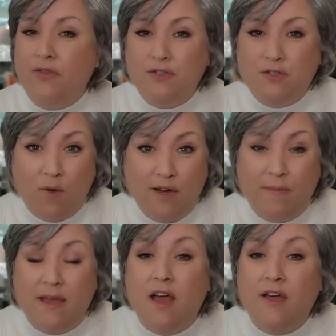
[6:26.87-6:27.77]
There's going
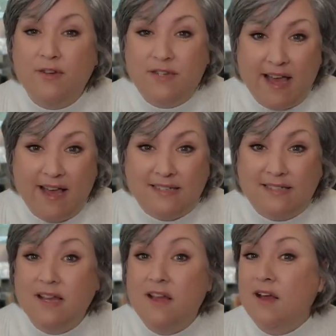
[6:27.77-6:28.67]
to be other
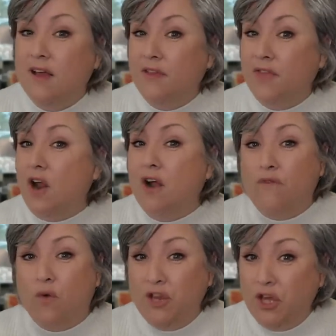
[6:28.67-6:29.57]
tests that are
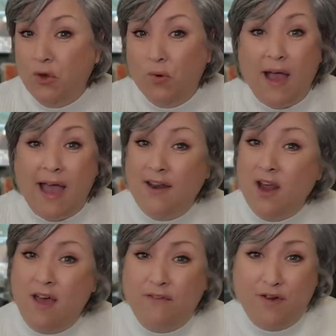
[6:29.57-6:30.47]
for you and
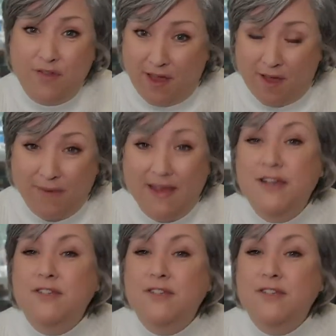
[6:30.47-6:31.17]
not for them.